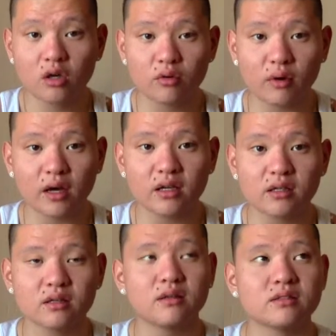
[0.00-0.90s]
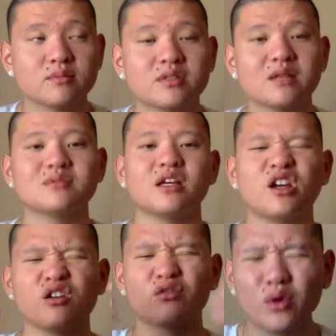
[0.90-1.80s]
right? Sometimes they
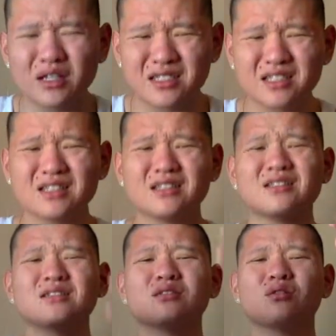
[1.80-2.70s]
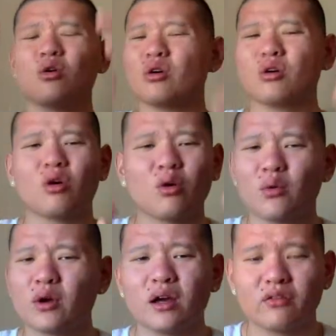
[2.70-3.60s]
hear voices or
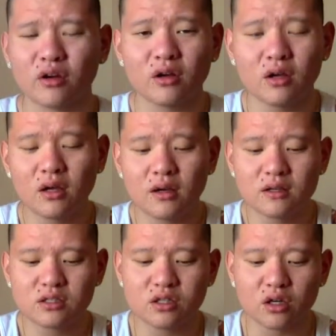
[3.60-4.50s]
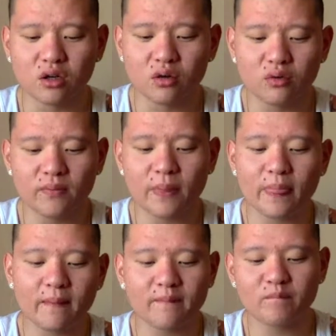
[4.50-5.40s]
whatever. So
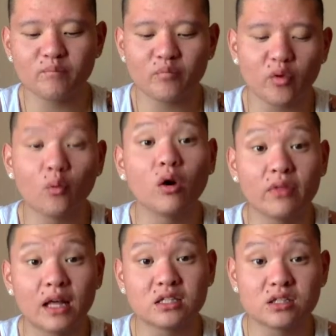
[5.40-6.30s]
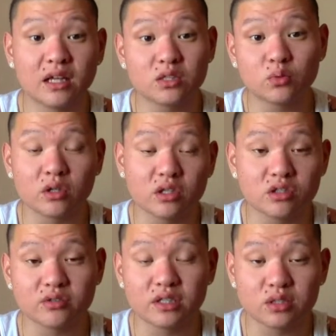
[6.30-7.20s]
that's one of
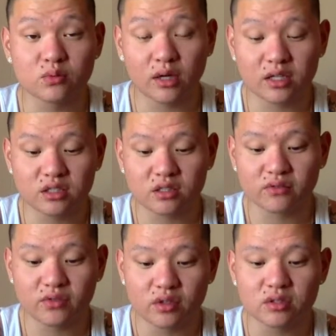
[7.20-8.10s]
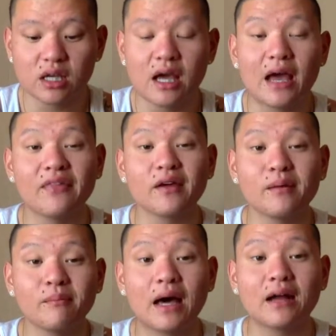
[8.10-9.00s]
two reasons why she's confused. And the
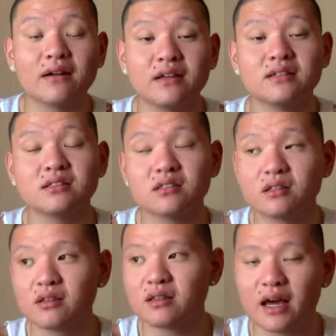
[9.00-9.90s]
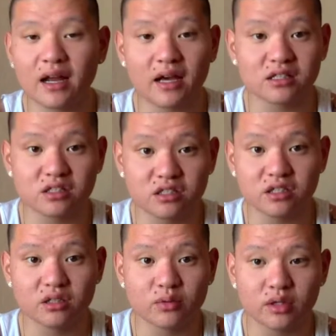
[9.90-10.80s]
combativeness, that has to
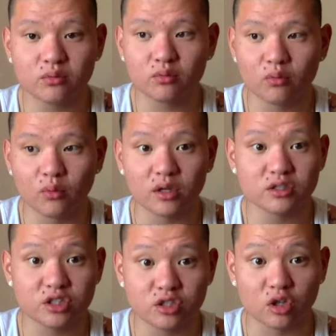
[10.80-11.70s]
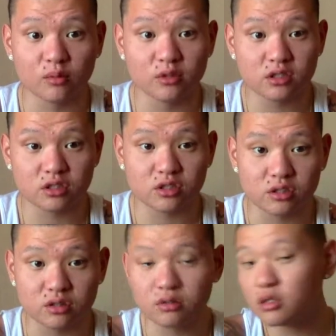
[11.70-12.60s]
deal with, one, she's homeless, and
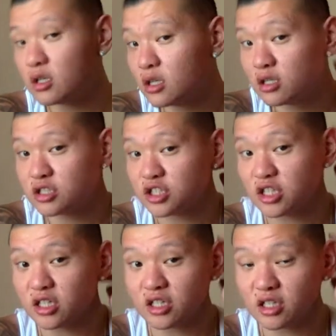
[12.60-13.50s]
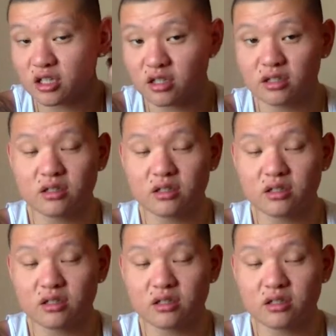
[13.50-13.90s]
two, she